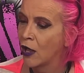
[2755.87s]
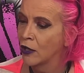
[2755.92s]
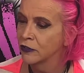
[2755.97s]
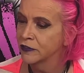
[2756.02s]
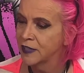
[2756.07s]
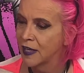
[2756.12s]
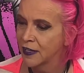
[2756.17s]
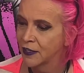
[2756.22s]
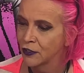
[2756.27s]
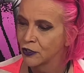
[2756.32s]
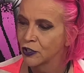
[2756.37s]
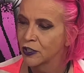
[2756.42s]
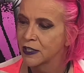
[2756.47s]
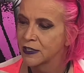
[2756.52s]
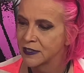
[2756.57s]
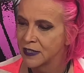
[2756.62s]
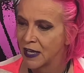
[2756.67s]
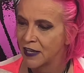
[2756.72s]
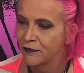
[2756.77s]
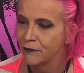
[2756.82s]
take a look
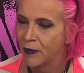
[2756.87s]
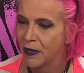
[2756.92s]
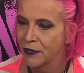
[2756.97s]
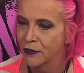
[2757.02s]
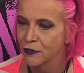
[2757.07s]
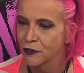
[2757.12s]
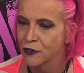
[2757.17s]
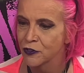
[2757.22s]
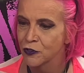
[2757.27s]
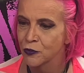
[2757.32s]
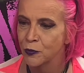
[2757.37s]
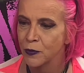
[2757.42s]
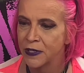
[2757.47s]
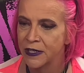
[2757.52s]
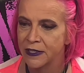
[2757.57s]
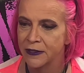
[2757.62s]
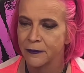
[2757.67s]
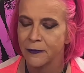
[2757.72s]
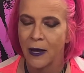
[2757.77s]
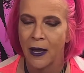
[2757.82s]
at Dave Benner's
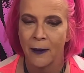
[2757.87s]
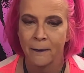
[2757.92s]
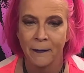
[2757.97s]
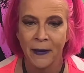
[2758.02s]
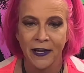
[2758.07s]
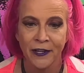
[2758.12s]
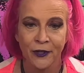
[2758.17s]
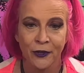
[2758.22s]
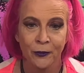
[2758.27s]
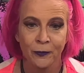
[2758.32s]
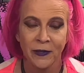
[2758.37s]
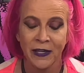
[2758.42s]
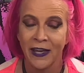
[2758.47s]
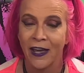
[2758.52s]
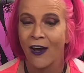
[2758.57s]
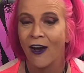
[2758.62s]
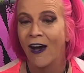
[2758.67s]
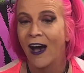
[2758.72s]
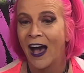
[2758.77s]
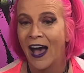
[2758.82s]
tweet, Michael B.
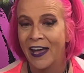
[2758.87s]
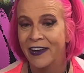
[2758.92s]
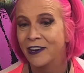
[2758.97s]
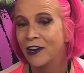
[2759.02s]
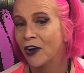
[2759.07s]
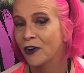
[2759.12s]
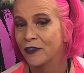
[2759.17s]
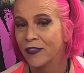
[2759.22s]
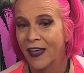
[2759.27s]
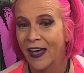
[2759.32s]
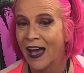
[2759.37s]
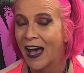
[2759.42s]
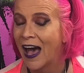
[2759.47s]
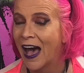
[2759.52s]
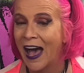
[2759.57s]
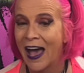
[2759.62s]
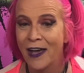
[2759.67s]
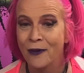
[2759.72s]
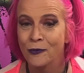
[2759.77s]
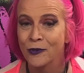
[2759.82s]
I know that
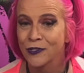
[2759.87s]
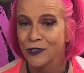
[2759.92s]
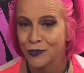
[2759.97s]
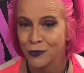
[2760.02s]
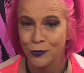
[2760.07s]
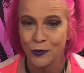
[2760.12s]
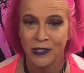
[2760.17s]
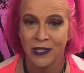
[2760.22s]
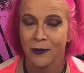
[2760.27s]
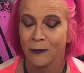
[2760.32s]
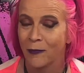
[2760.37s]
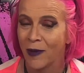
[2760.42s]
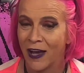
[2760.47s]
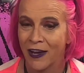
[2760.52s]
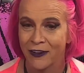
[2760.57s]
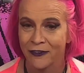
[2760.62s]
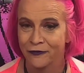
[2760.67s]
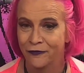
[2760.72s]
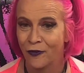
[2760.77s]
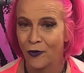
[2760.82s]
I was tweeting
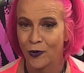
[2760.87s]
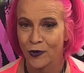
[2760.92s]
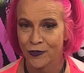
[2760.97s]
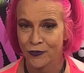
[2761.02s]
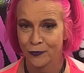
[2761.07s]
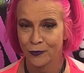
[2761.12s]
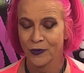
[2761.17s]
back and forth